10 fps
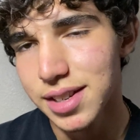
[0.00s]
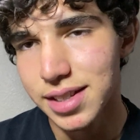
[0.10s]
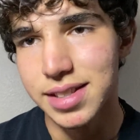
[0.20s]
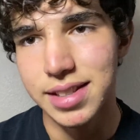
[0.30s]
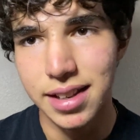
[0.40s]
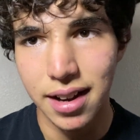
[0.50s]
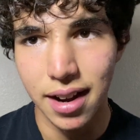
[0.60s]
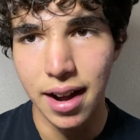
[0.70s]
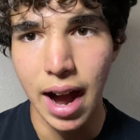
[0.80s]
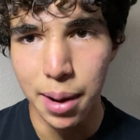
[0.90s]
its
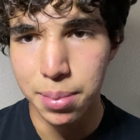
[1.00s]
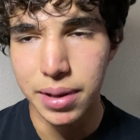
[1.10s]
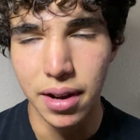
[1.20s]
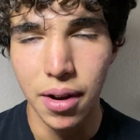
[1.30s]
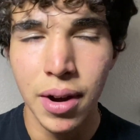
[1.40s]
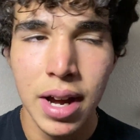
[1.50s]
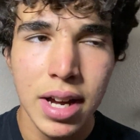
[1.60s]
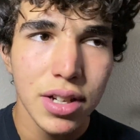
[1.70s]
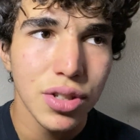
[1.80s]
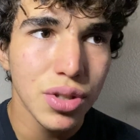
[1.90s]
IPO.